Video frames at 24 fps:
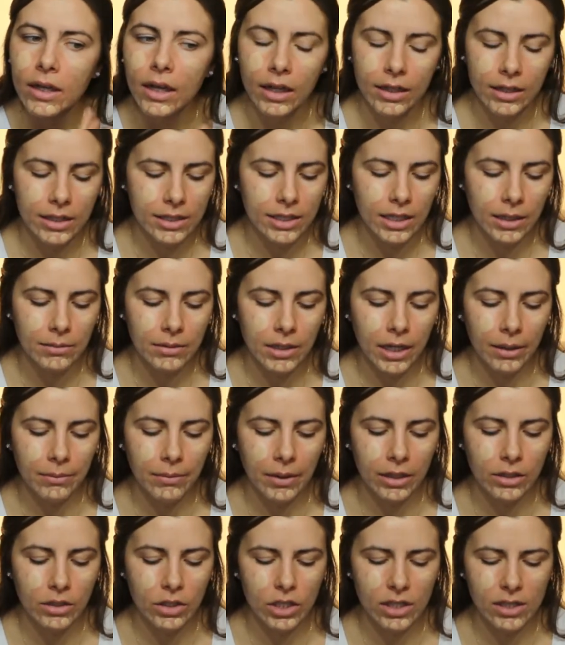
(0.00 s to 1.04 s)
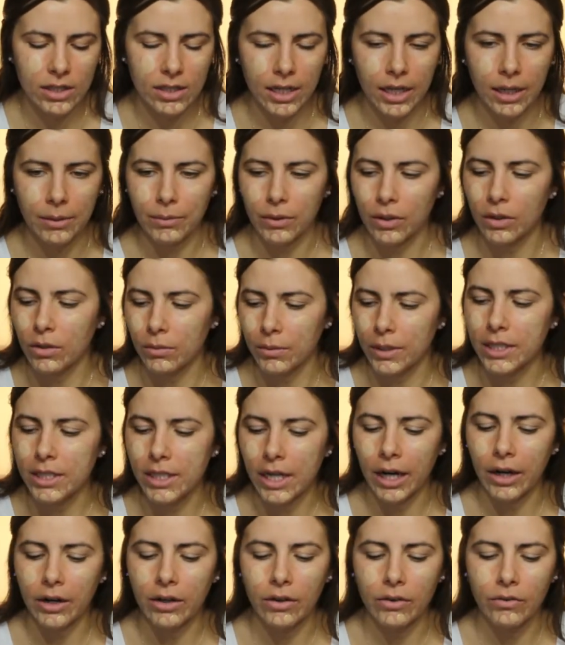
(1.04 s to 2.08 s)
At the same time, I just am a little bit
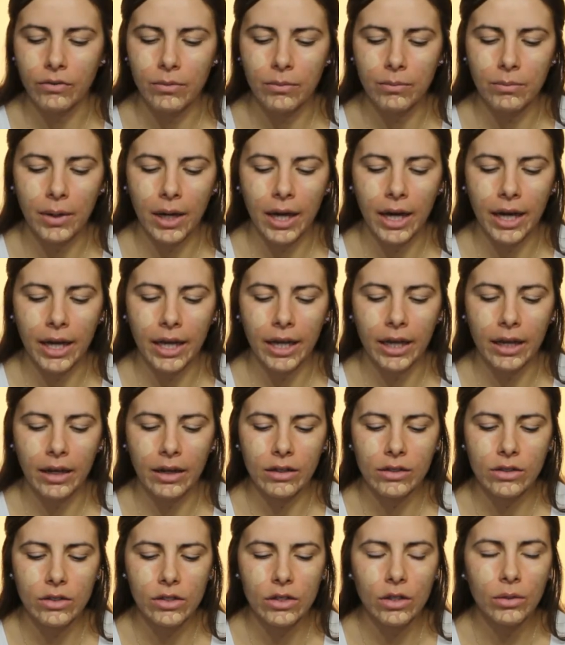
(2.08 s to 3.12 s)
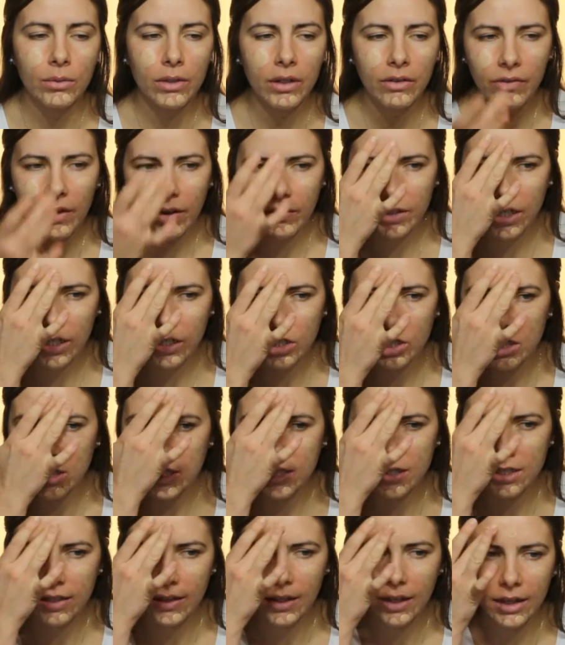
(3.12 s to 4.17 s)
tired of buying so many
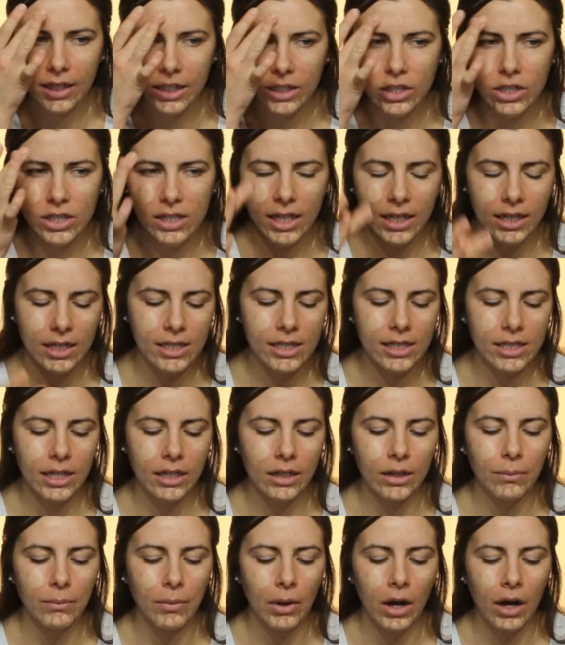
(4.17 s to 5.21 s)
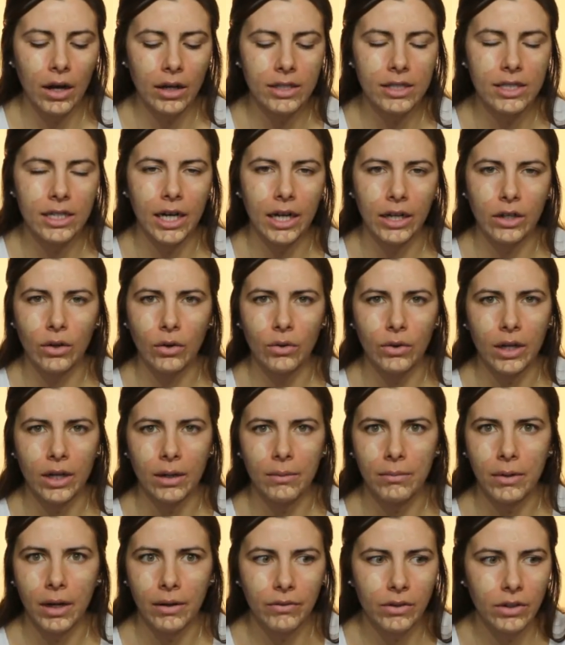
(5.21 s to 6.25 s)
foundations and then they just kind of sit in a box and I know that
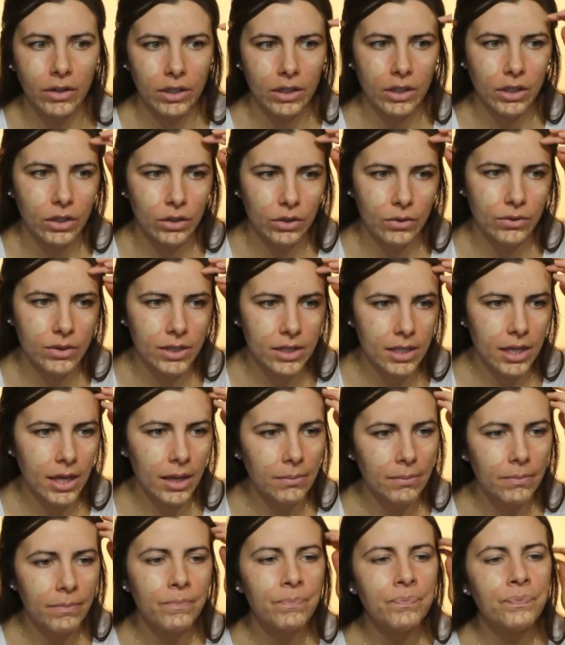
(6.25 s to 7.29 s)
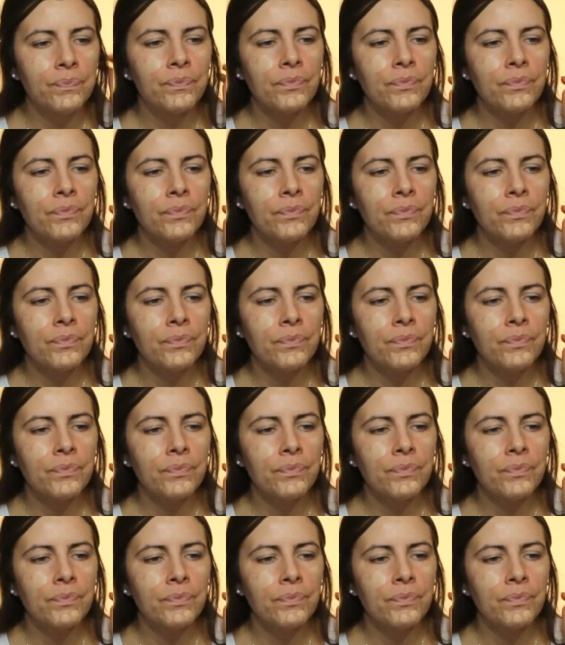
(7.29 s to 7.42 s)
I'm never going to use them.